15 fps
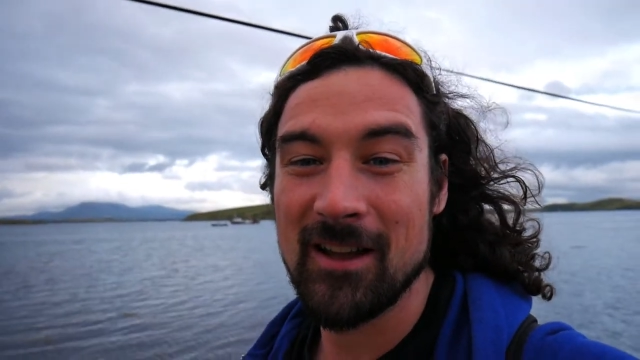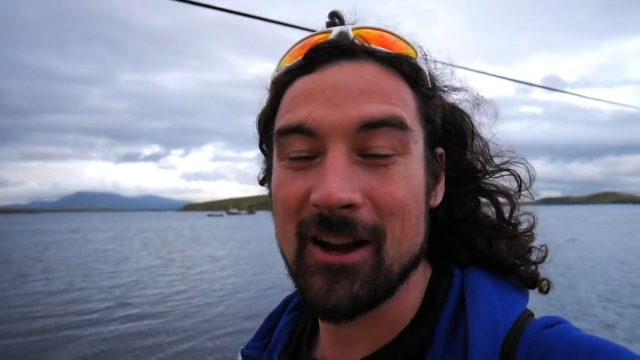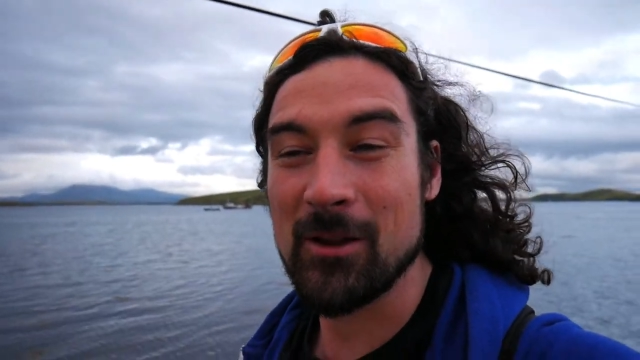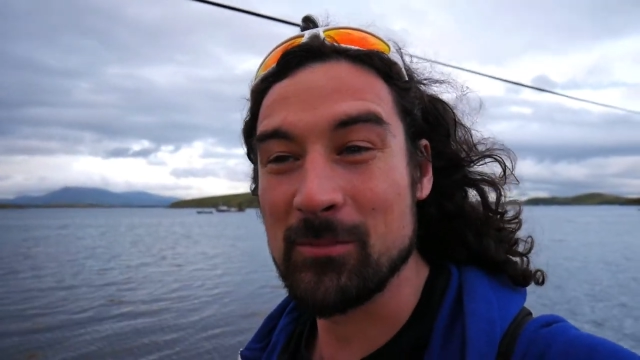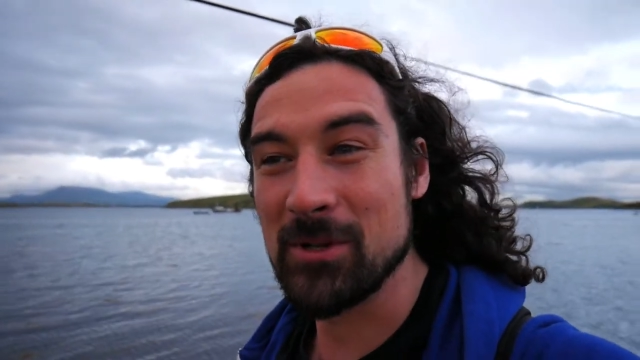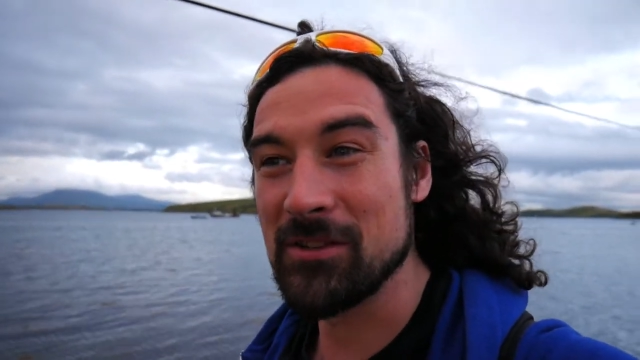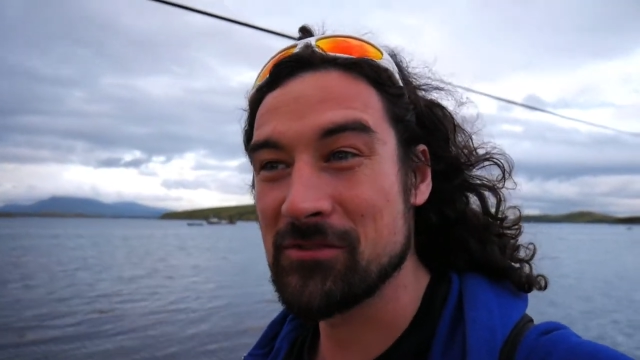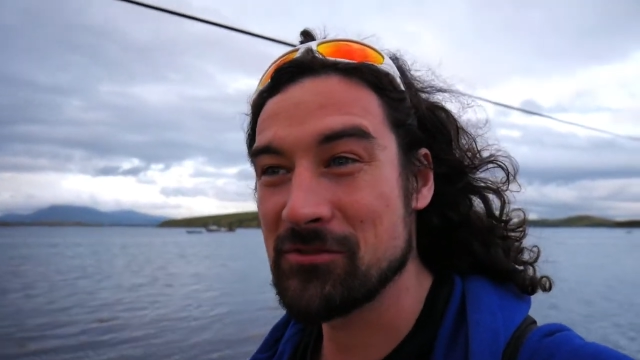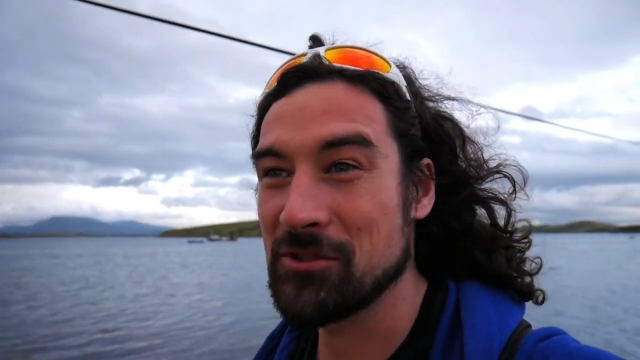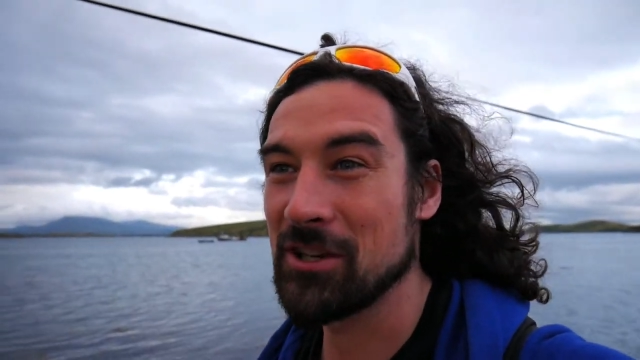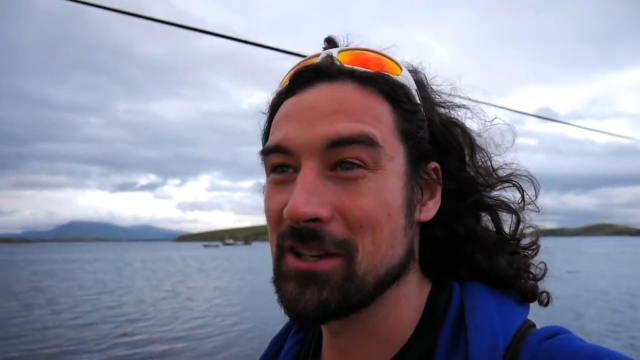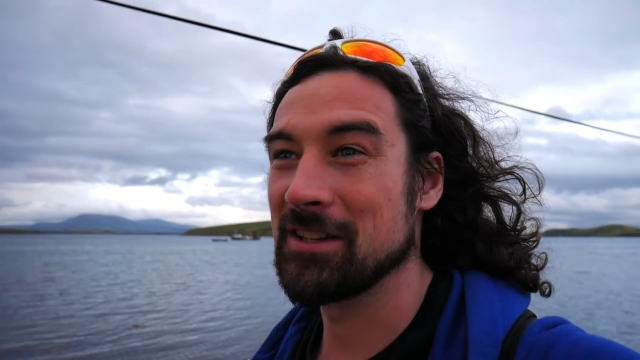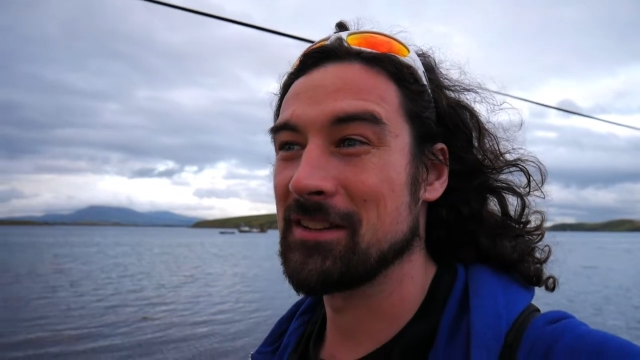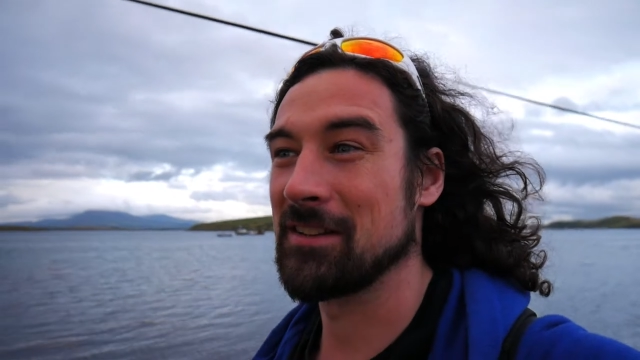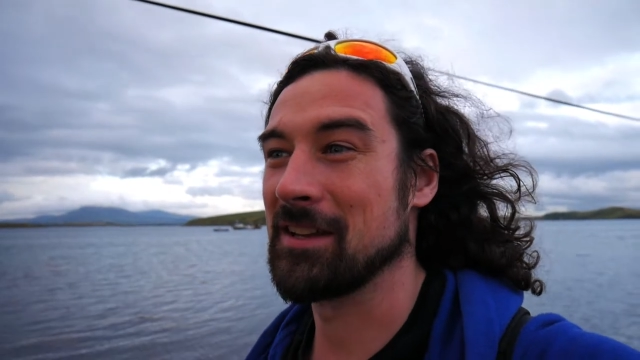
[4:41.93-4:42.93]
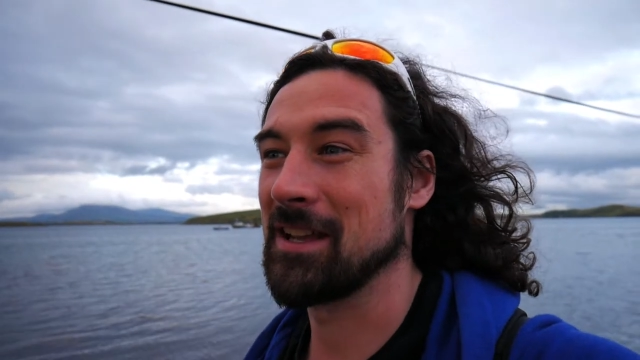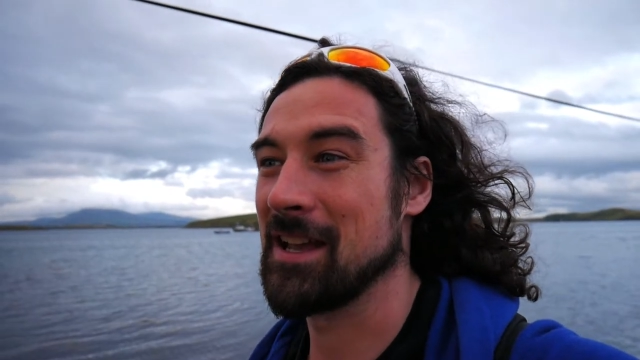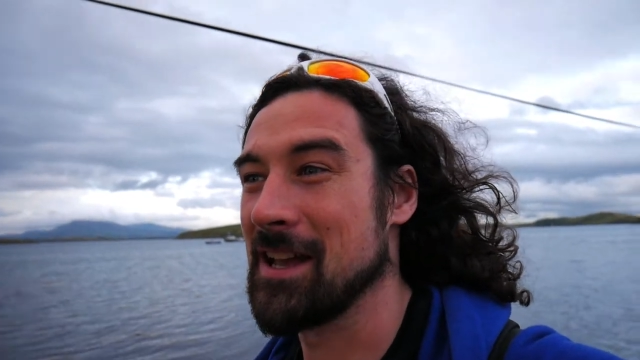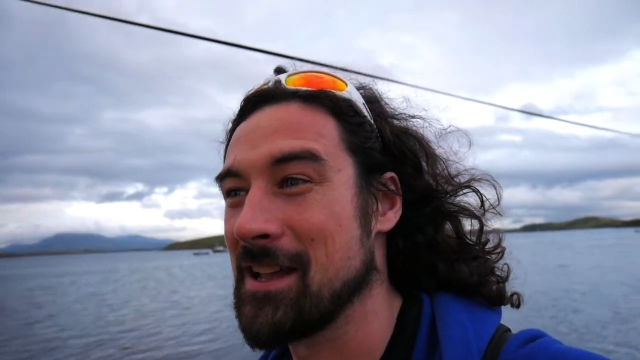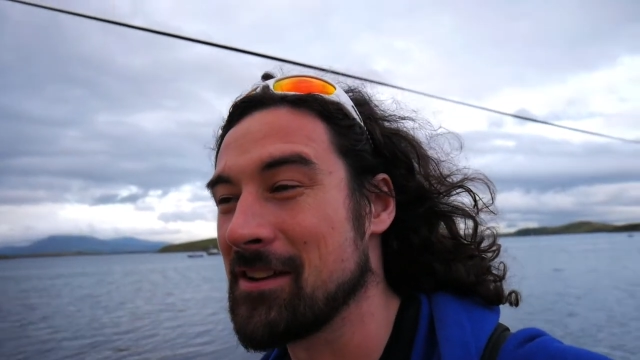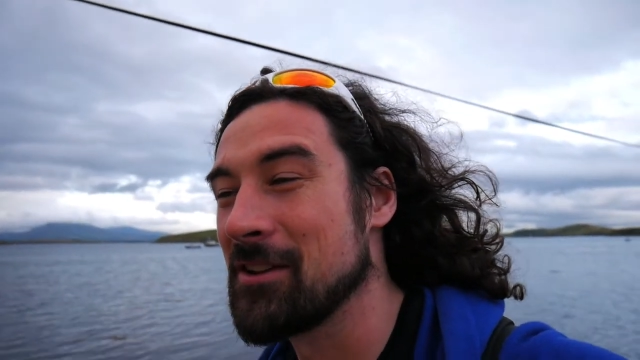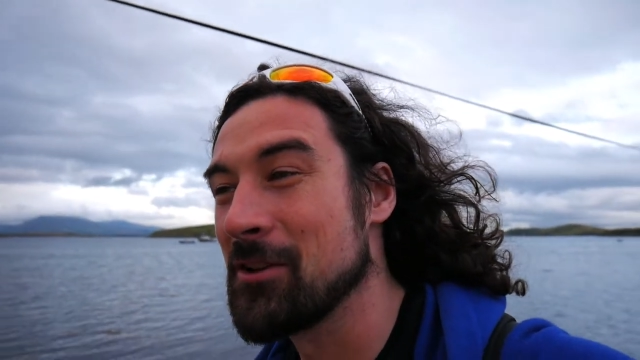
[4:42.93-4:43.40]
I believe strongly that I
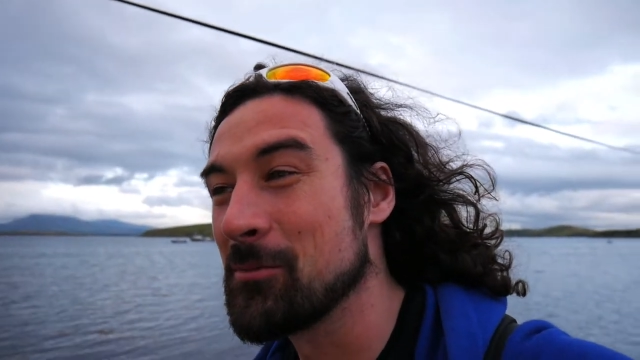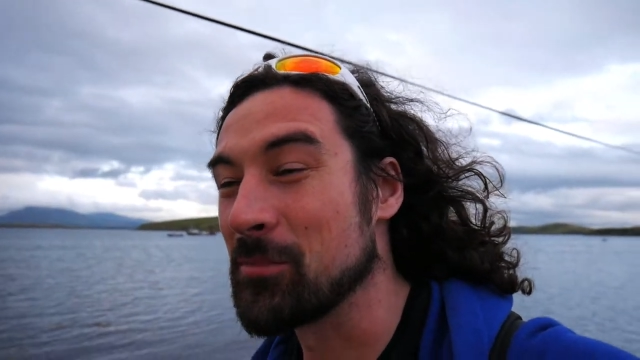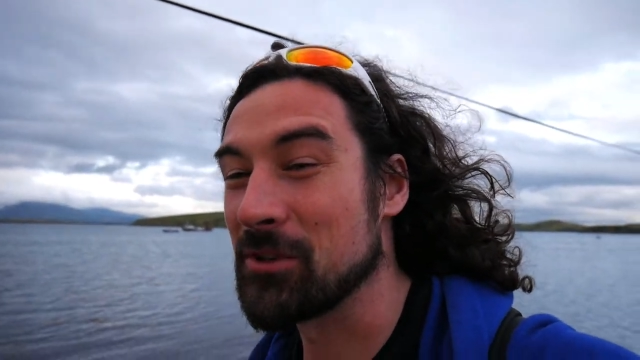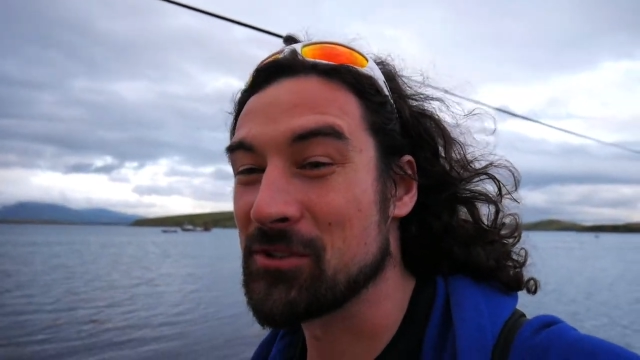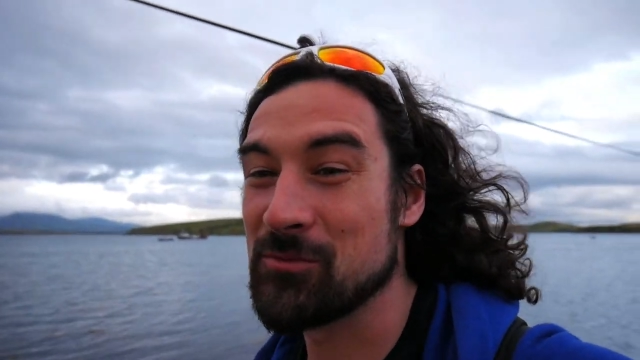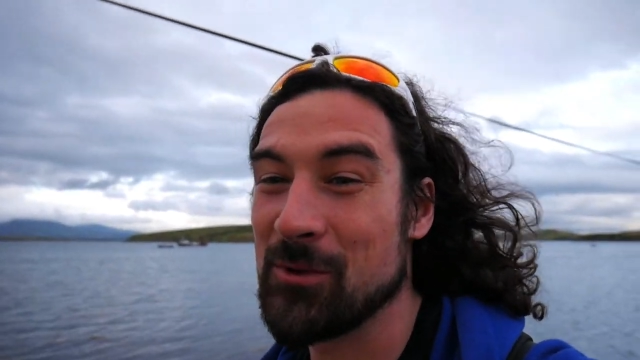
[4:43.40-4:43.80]
can, but it's